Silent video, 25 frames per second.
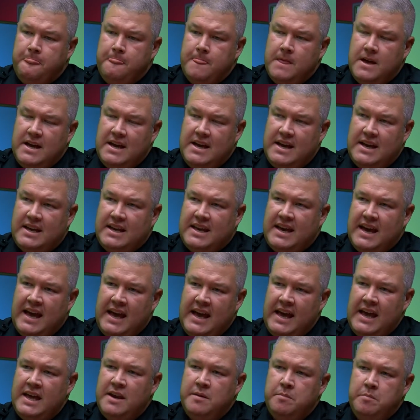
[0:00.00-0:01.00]
It
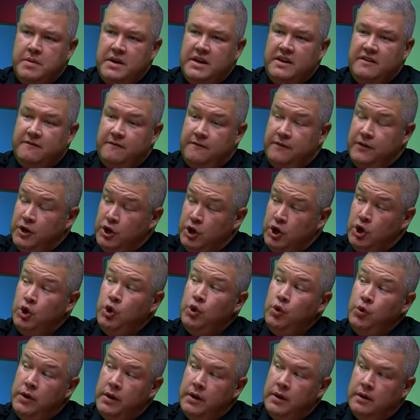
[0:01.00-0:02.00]
can be
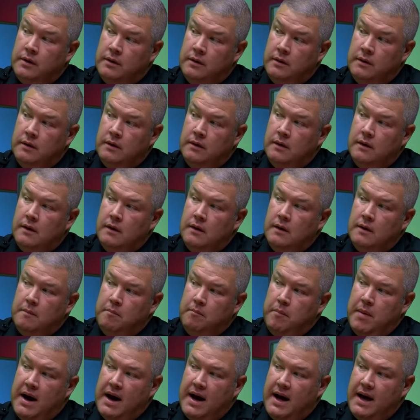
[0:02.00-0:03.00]
viewed
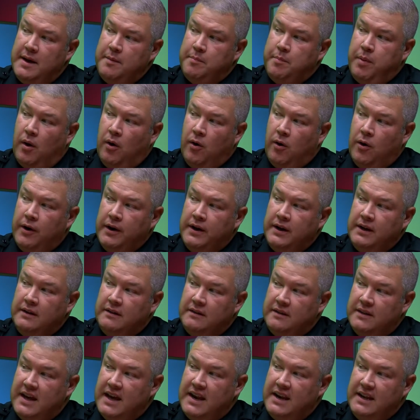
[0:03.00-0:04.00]
by a party
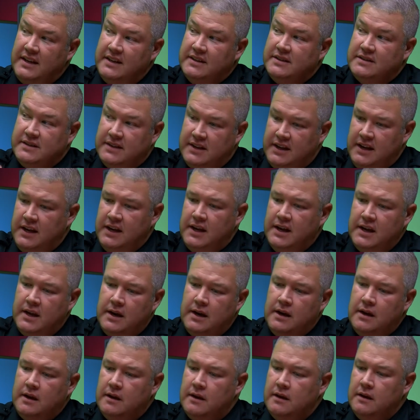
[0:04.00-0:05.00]
that is
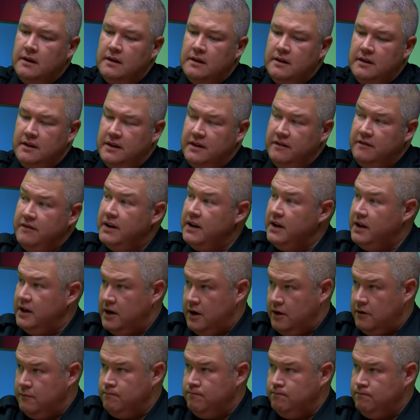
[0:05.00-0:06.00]
in the
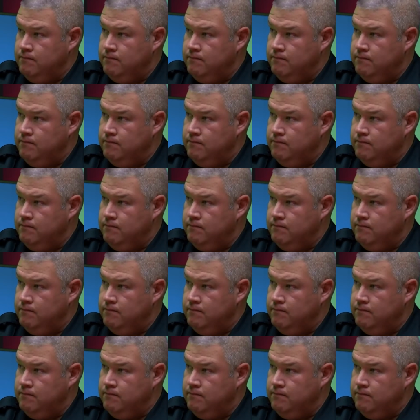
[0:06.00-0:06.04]
video.